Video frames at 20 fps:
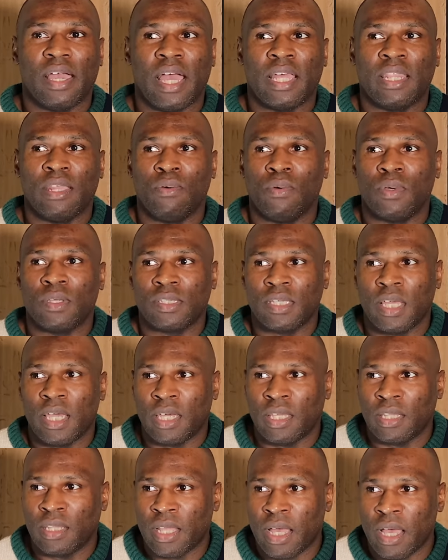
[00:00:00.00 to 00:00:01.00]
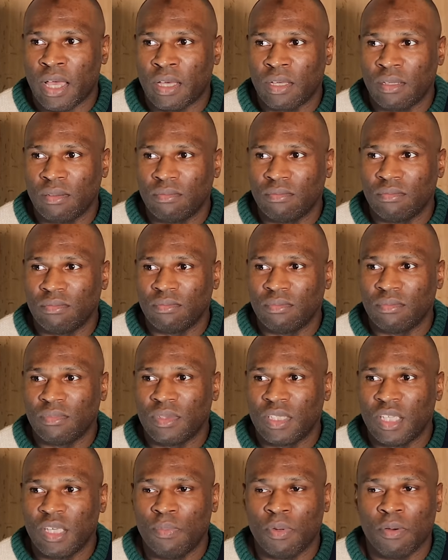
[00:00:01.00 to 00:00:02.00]
And they were saying that,
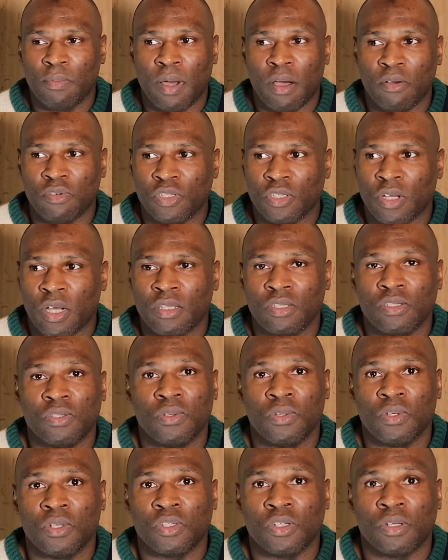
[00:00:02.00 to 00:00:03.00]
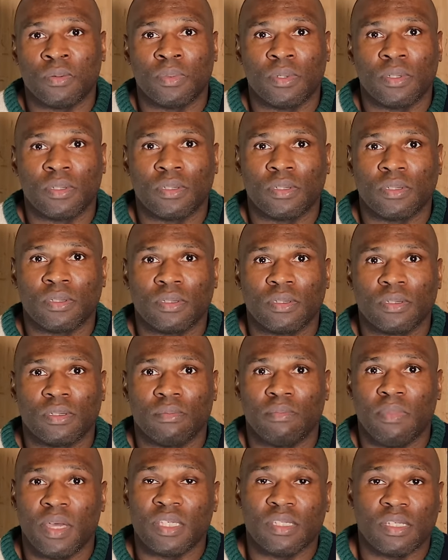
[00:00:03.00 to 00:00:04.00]
keep your mouth shut and do your job,
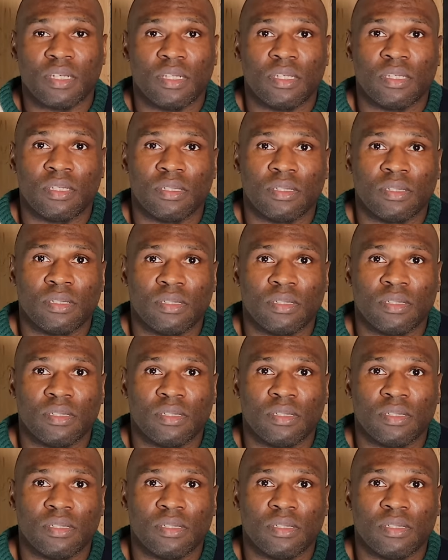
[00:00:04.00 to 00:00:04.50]
basically.